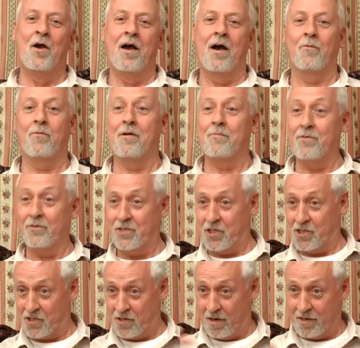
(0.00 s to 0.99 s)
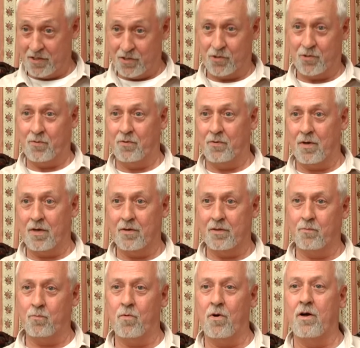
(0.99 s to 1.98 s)
Whereupon she started to
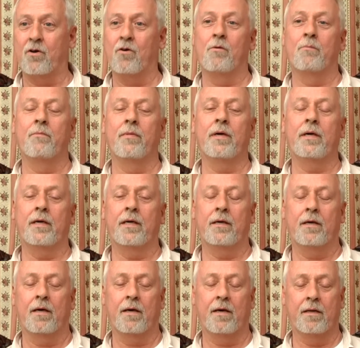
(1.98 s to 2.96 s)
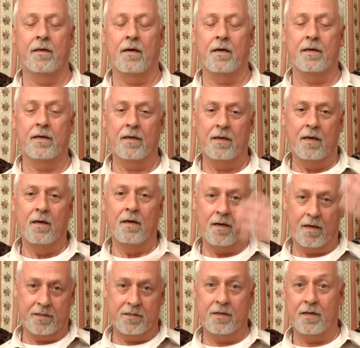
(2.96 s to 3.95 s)
work on me, and I
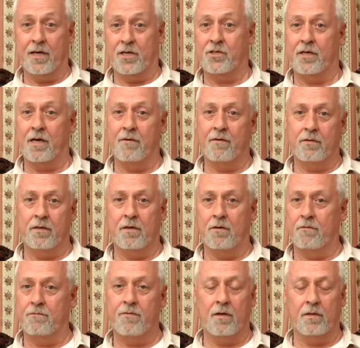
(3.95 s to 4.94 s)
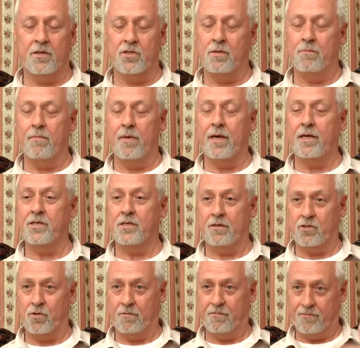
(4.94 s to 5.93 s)
did actually get, felt this amazing
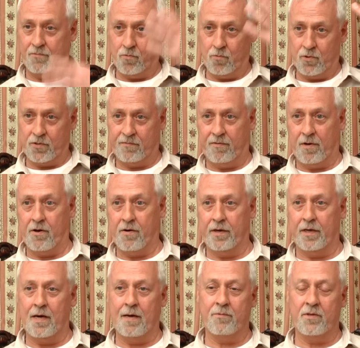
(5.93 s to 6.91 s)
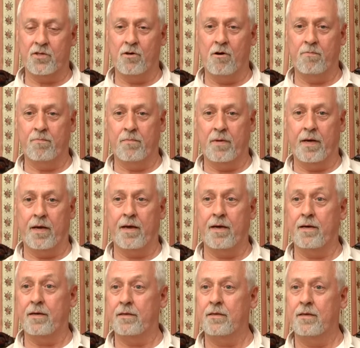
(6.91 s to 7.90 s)
sort of force flowing up the top of my
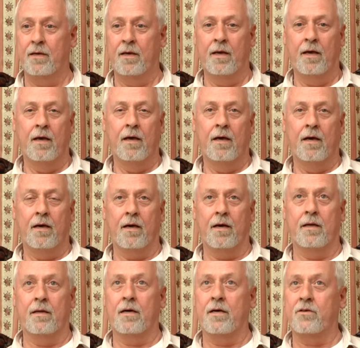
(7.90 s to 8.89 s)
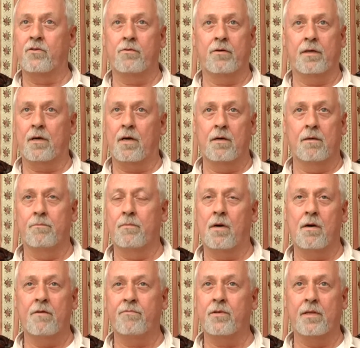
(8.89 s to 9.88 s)
head. And I think
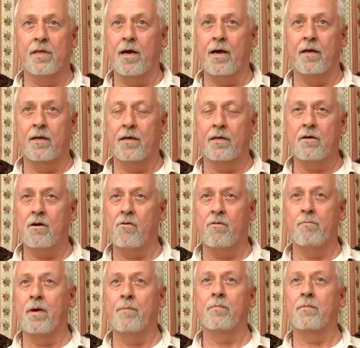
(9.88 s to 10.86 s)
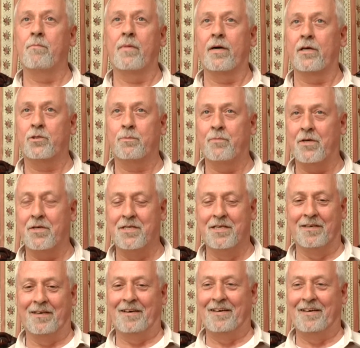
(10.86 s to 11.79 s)
after that, I can't remember much, but